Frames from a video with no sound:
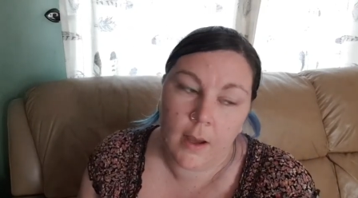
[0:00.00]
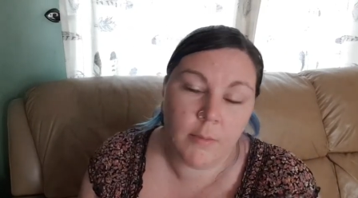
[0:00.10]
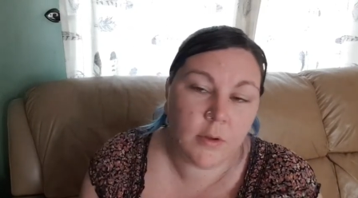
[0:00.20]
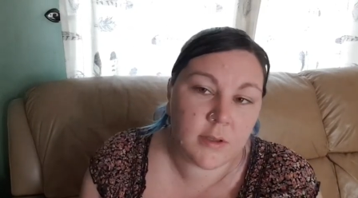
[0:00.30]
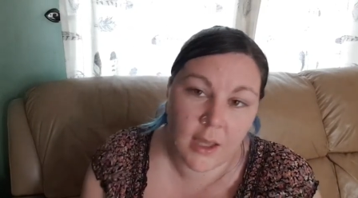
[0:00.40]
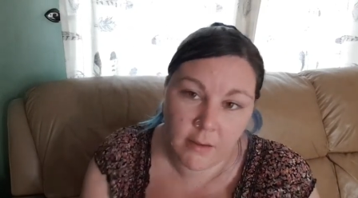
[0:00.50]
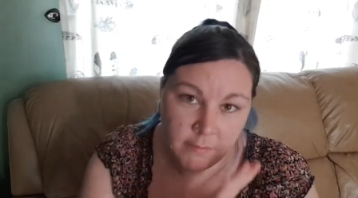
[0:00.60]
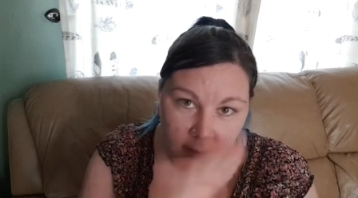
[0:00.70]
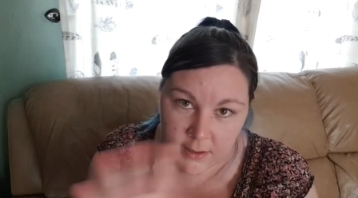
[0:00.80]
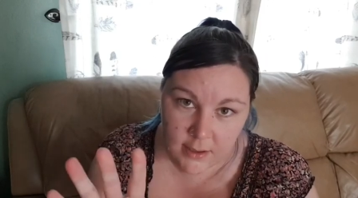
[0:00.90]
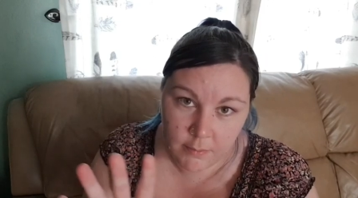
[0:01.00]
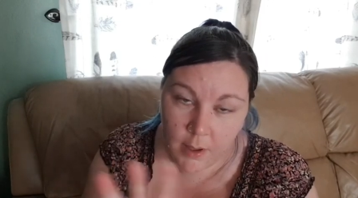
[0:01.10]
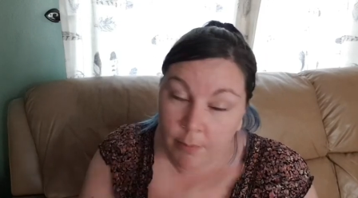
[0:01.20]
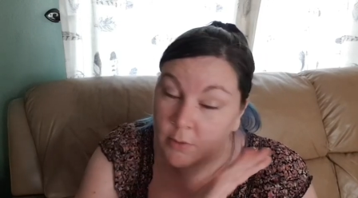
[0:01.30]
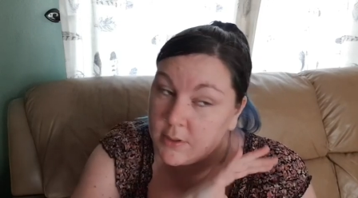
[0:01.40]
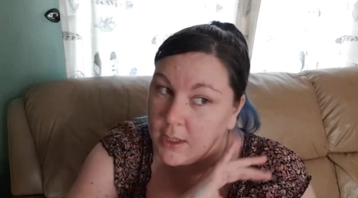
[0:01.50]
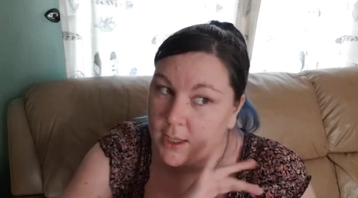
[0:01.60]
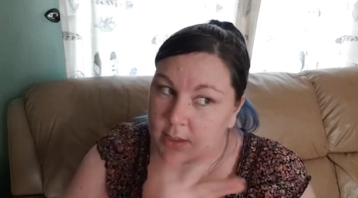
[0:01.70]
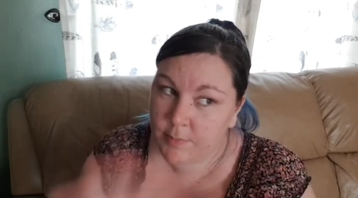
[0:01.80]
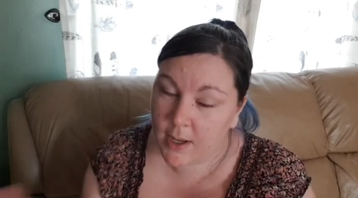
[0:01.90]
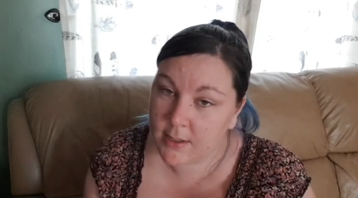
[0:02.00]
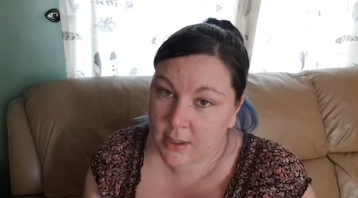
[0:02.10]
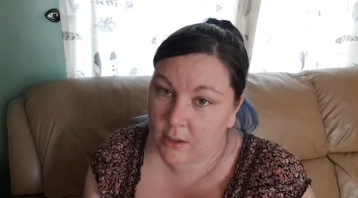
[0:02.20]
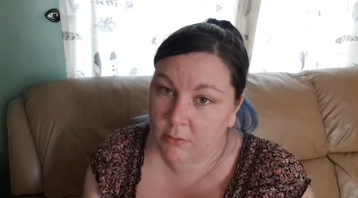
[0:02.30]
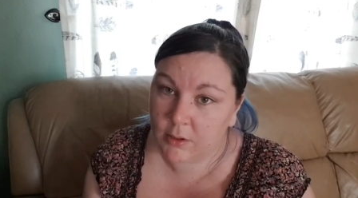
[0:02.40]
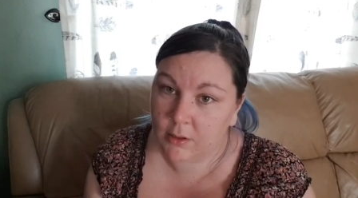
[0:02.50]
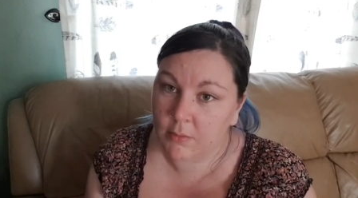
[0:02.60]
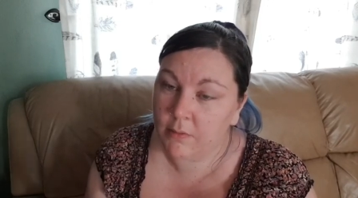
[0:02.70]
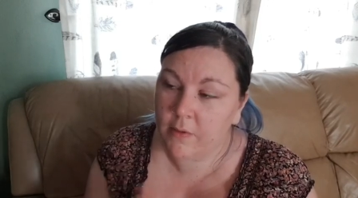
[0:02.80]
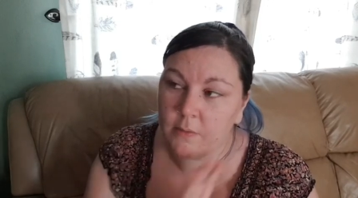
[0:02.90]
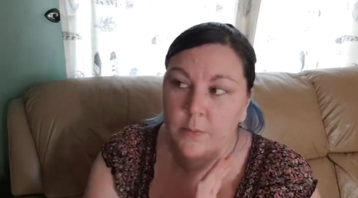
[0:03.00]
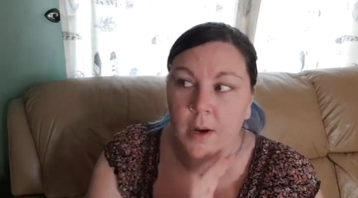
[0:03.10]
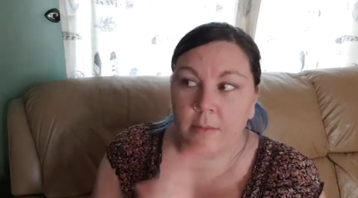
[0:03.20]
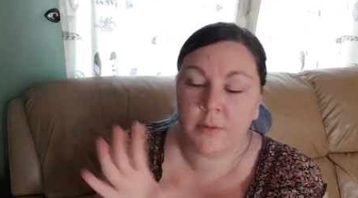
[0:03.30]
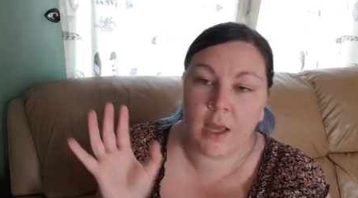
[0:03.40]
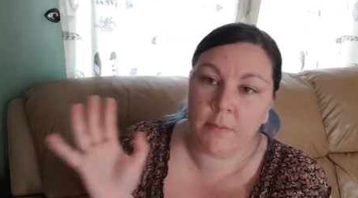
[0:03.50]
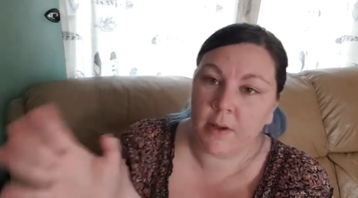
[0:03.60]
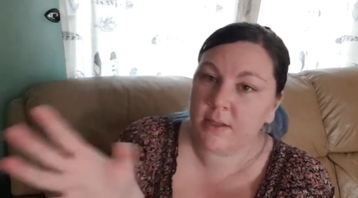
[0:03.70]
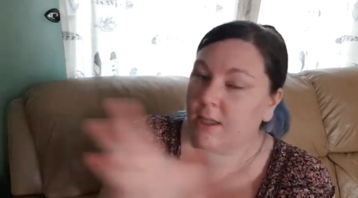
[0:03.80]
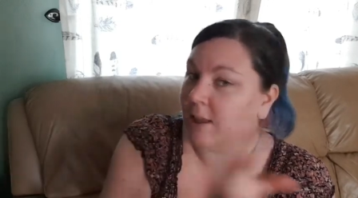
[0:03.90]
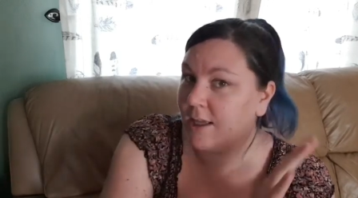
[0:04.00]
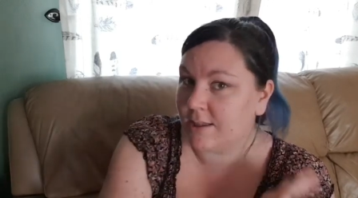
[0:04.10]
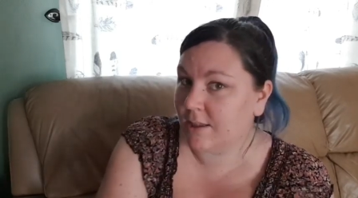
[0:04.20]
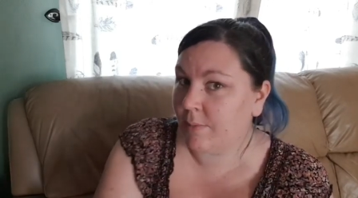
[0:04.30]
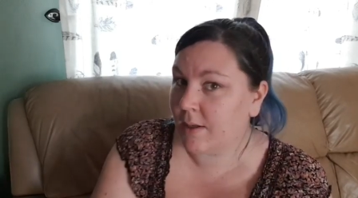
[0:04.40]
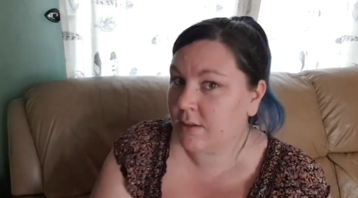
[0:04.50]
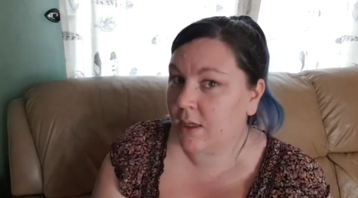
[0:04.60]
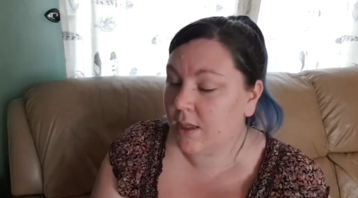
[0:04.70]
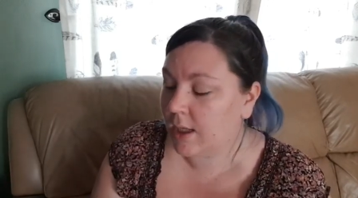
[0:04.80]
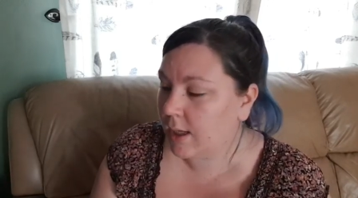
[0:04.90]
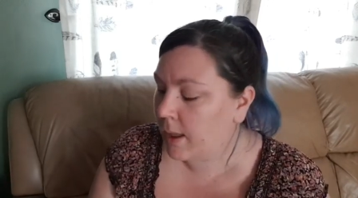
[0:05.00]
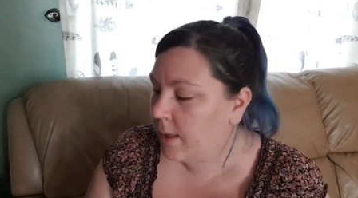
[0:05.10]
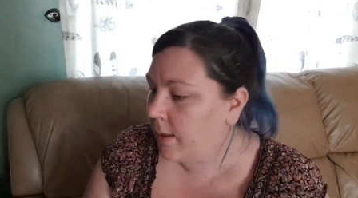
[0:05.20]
I'm not saying fix them. I'm not saying get back together with them. In fact, perhaps getting back together isn't the best idea